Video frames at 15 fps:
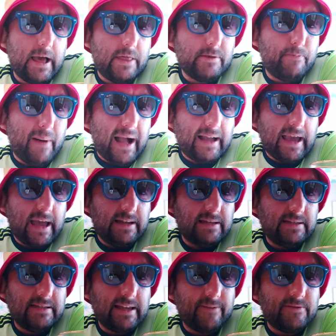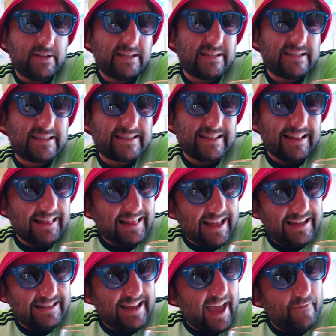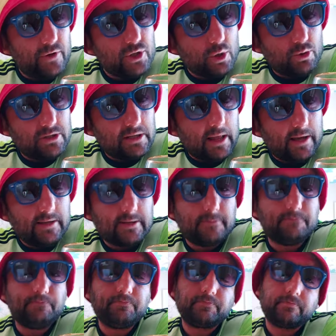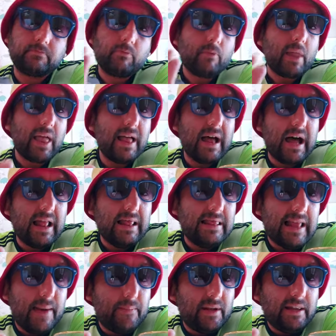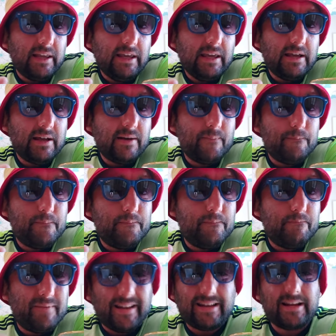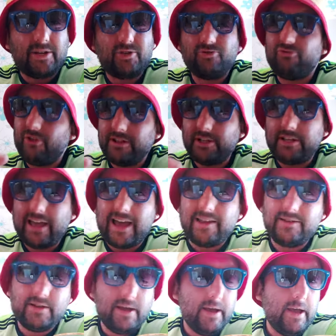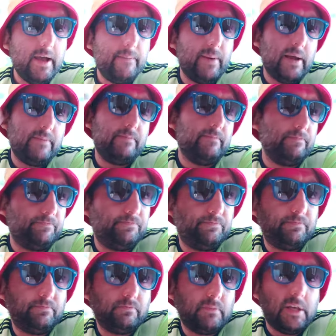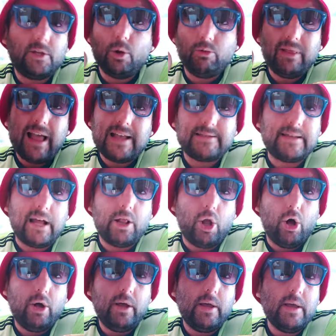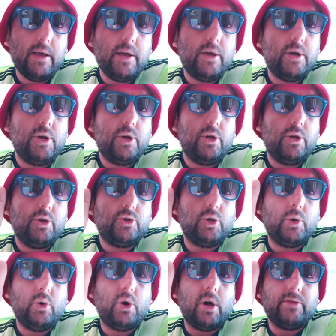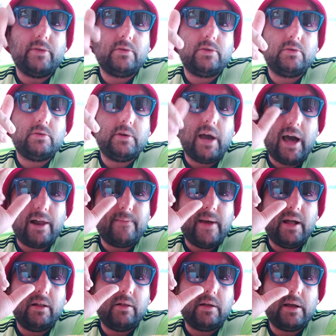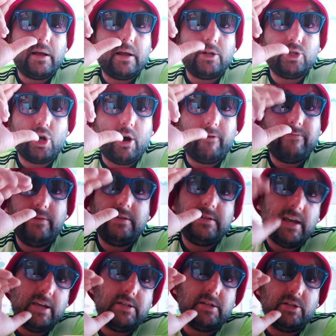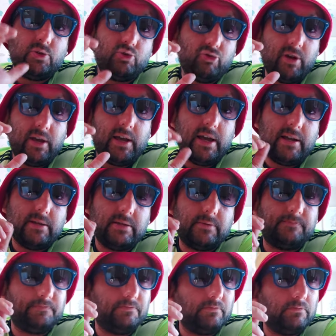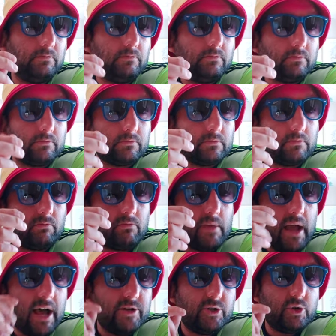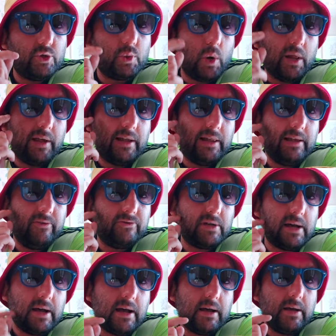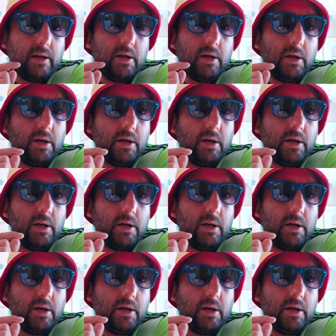The back end gives a slight, ever so slight, lemony bitterness right at the end. But it don't last that long. So you've got the caramel toffee taste as you drink it. As you swallow it, it leaves a